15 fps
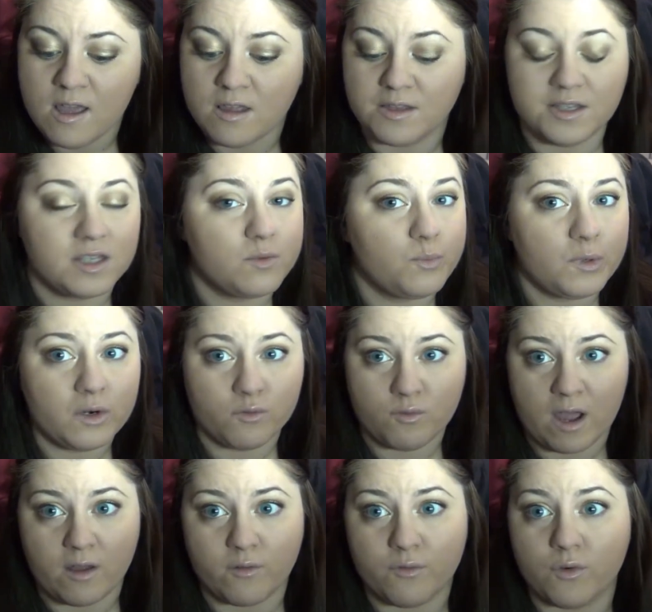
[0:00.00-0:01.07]
This has been
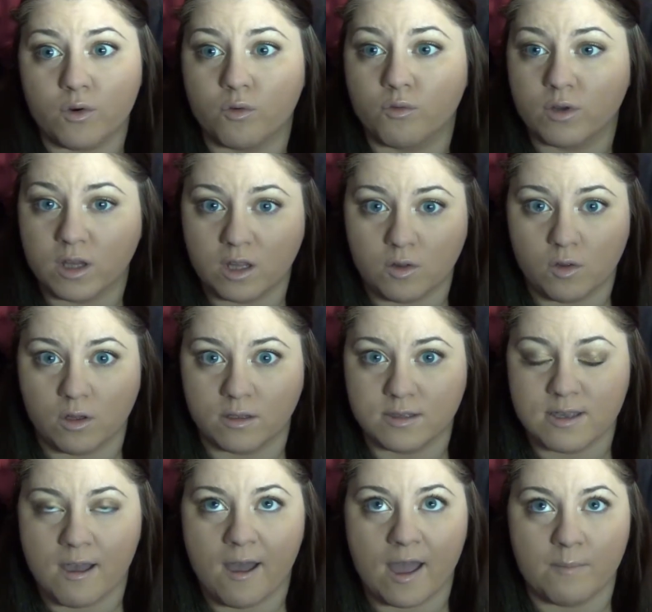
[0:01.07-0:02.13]
around for a really long
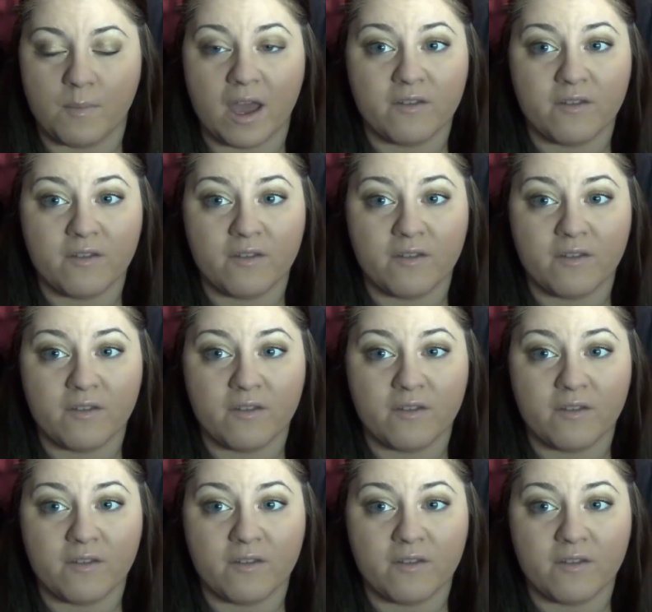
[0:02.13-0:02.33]
time.